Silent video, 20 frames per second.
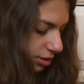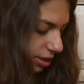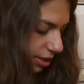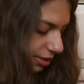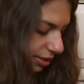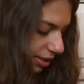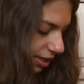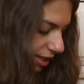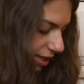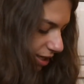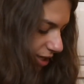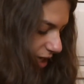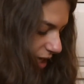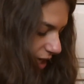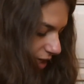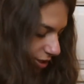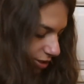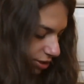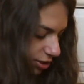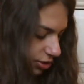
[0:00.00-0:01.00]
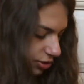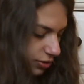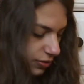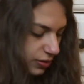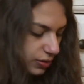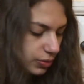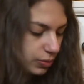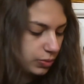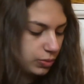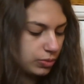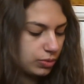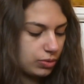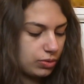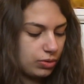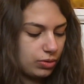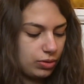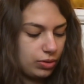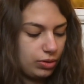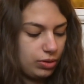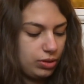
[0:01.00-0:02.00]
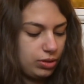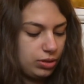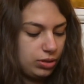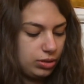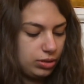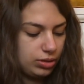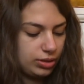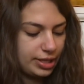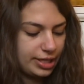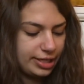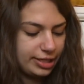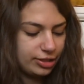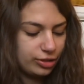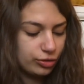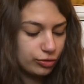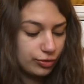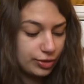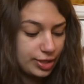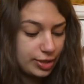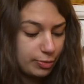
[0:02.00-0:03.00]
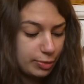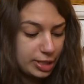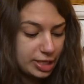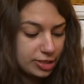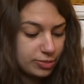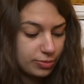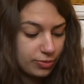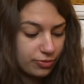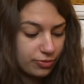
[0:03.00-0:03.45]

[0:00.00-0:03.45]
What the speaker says: and then I got to school like 3 weeks